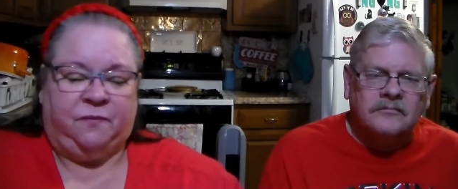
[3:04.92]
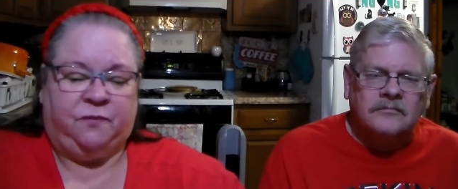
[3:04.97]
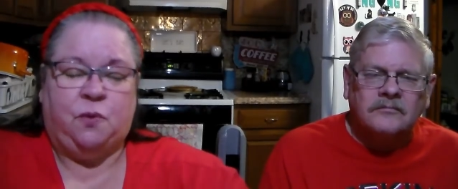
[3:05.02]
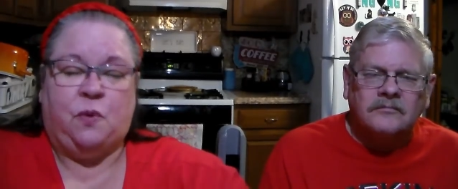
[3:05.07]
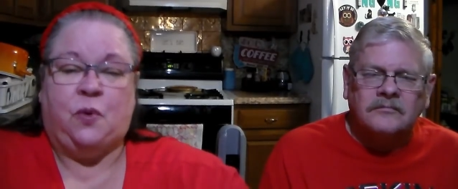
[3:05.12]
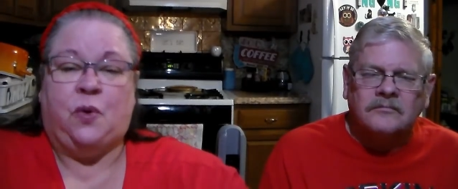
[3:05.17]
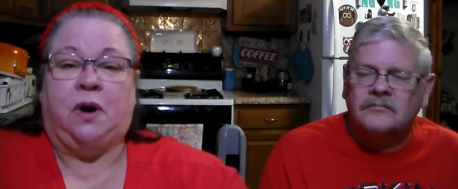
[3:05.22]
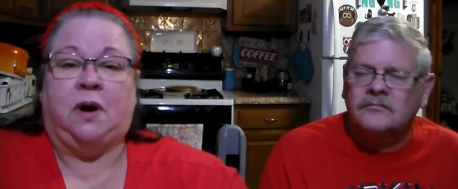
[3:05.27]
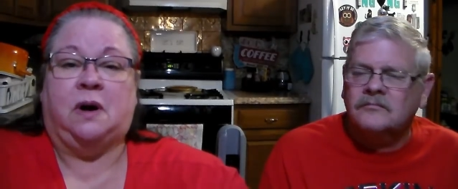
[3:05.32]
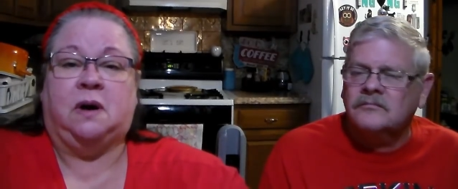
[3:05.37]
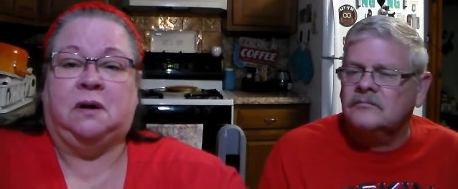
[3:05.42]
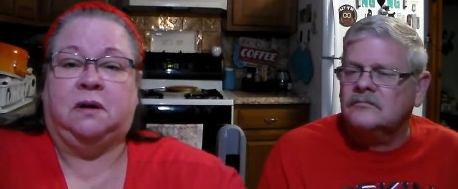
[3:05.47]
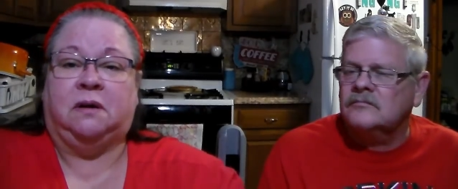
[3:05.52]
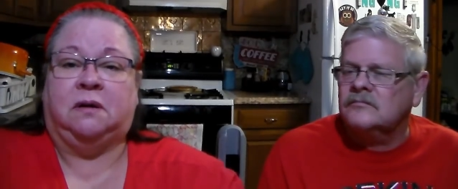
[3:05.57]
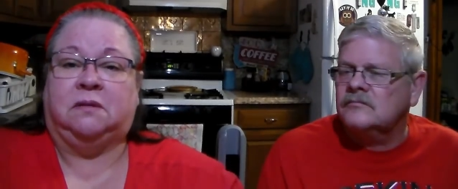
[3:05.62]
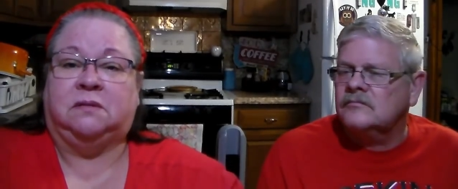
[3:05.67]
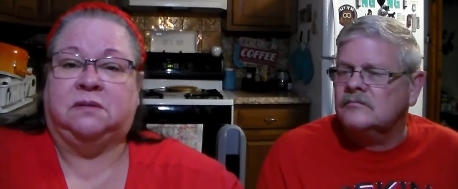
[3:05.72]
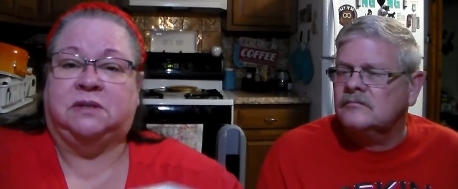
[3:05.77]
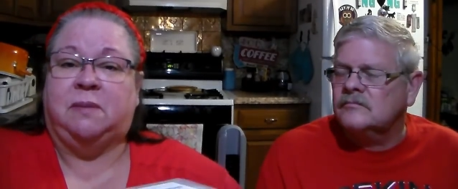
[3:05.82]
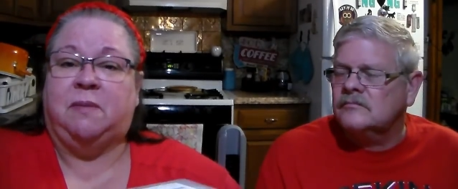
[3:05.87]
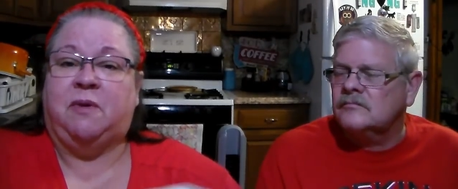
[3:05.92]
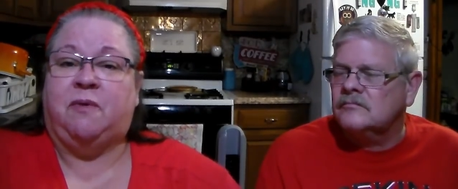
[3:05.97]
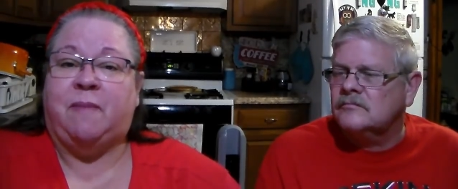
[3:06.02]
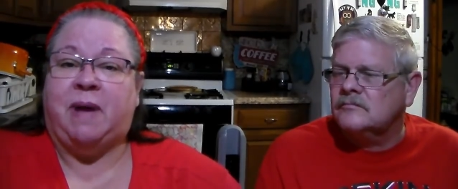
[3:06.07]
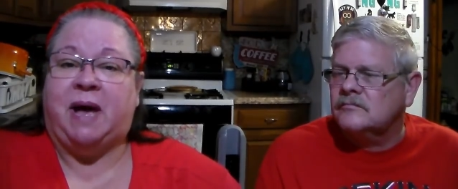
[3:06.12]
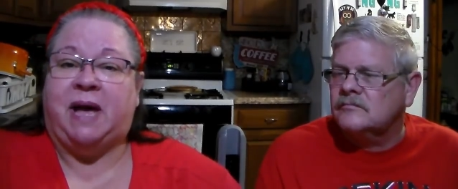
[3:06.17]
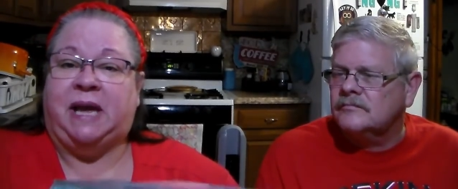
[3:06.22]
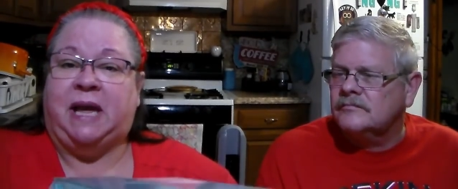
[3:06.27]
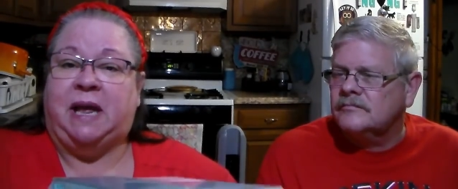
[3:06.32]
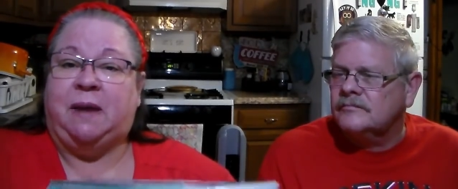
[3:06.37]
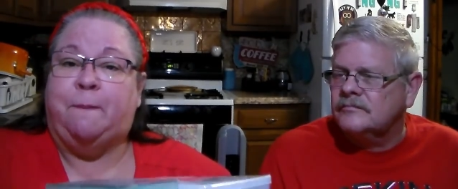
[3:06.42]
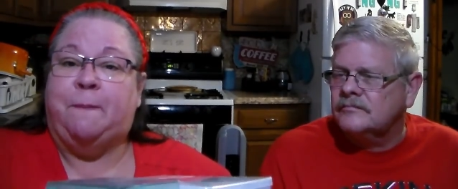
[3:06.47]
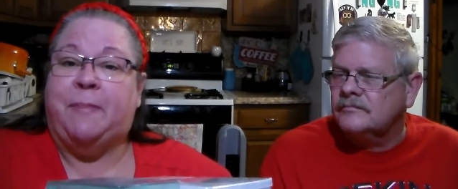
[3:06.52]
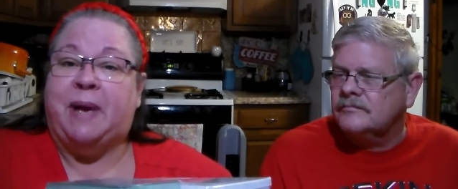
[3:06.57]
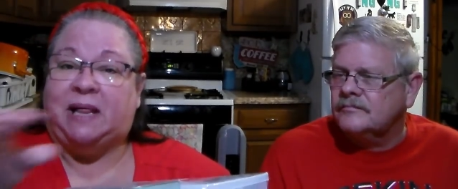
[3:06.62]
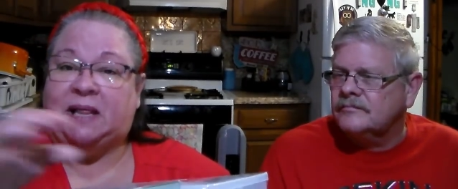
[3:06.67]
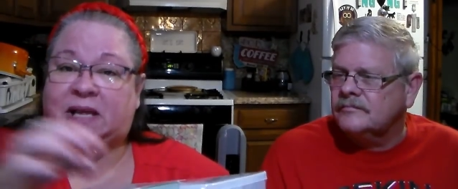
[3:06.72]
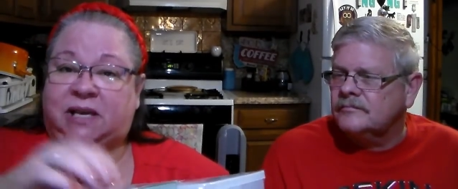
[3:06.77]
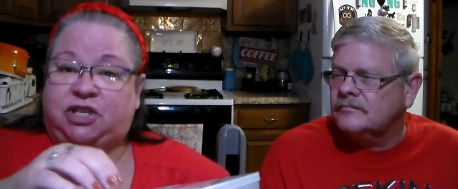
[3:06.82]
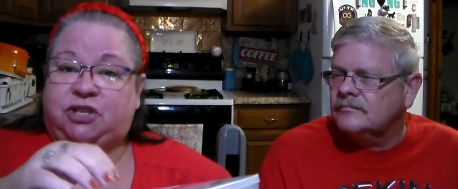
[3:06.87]
Speaker 1: for some of my
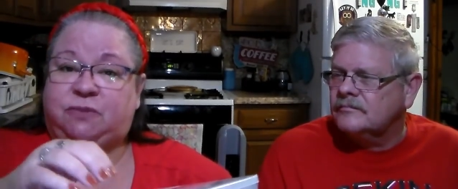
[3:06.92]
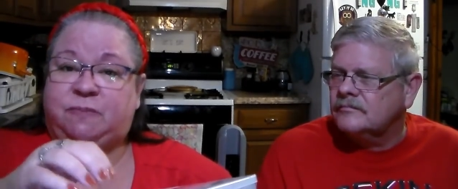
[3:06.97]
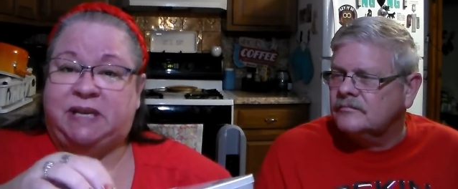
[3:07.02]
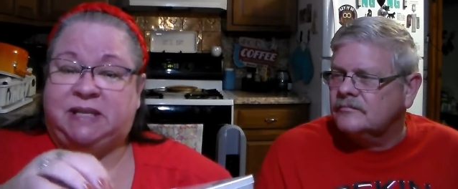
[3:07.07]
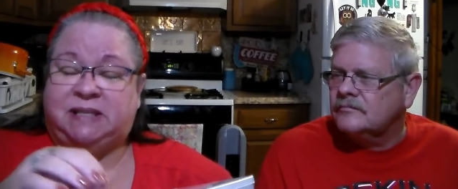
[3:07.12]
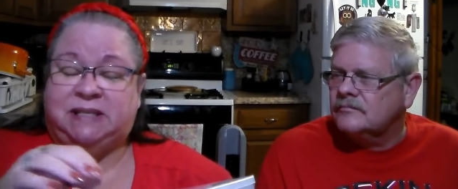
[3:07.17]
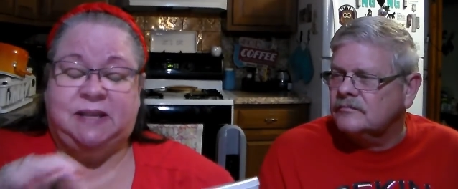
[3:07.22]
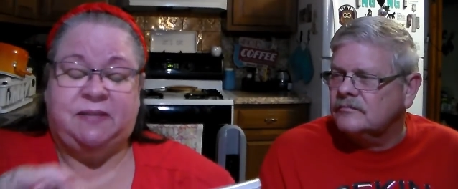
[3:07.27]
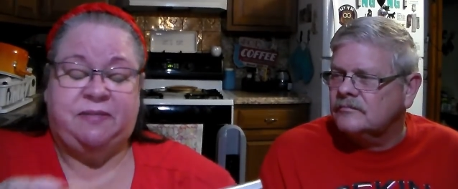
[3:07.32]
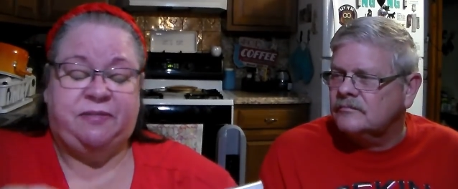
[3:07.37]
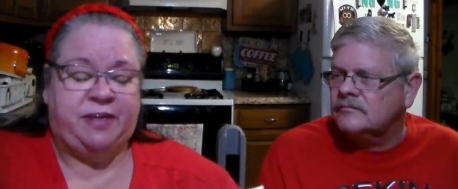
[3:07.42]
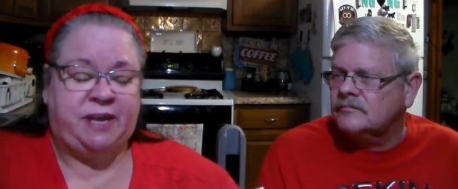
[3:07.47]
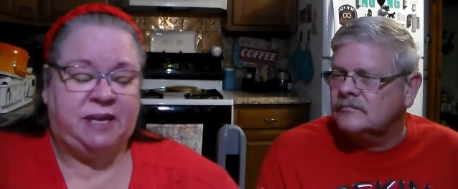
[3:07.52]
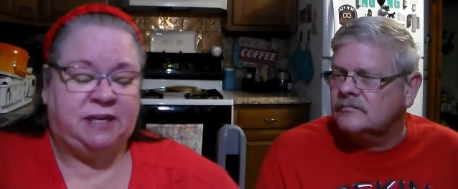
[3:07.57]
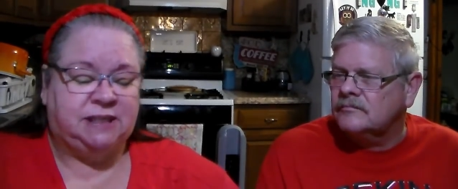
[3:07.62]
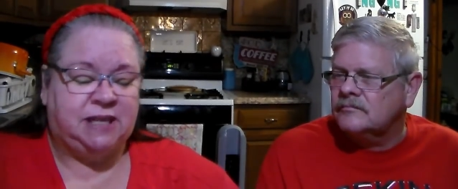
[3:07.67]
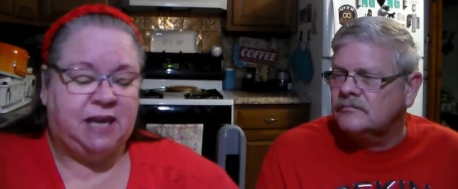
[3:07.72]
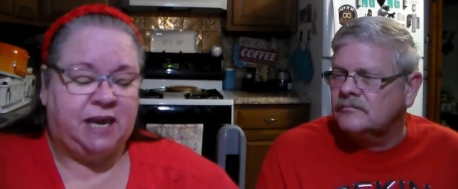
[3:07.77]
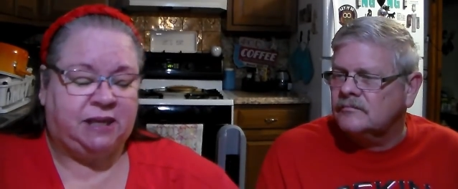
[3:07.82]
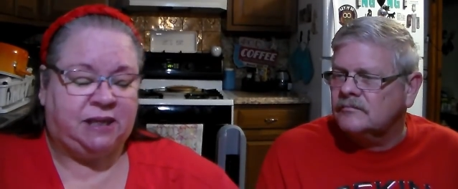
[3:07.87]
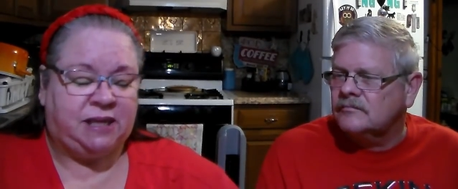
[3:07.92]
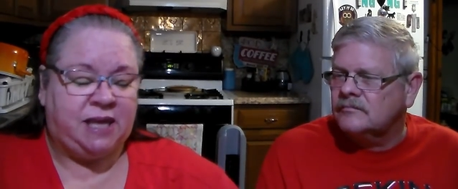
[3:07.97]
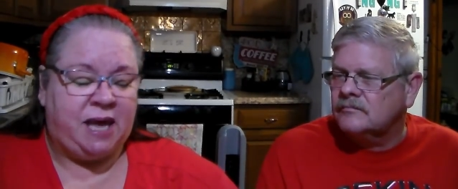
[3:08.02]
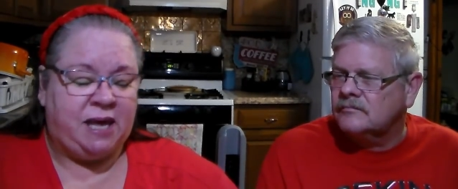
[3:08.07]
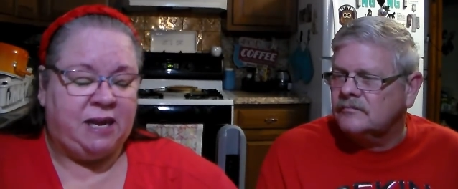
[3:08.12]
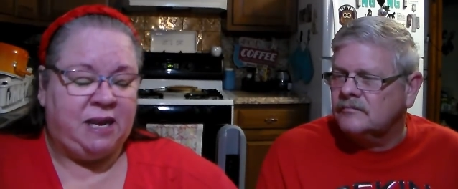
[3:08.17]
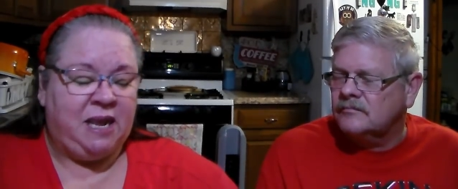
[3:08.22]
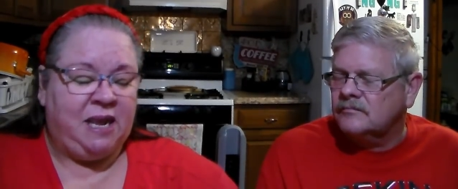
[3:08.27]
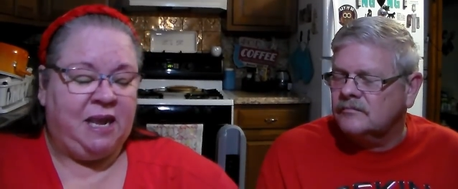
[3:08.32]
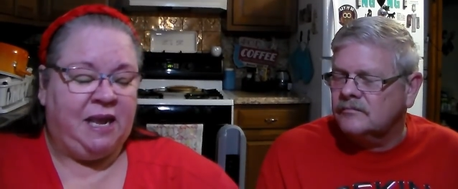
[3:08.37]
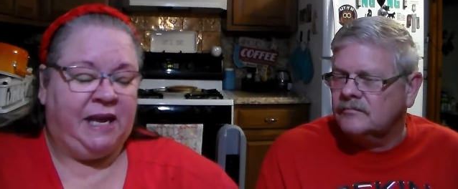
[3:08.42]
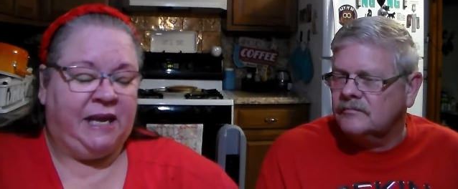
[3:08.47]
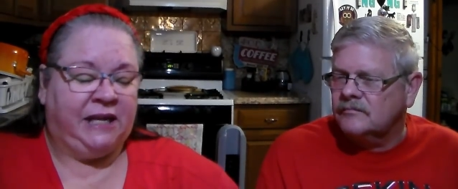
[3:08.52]
embellishments and things like that.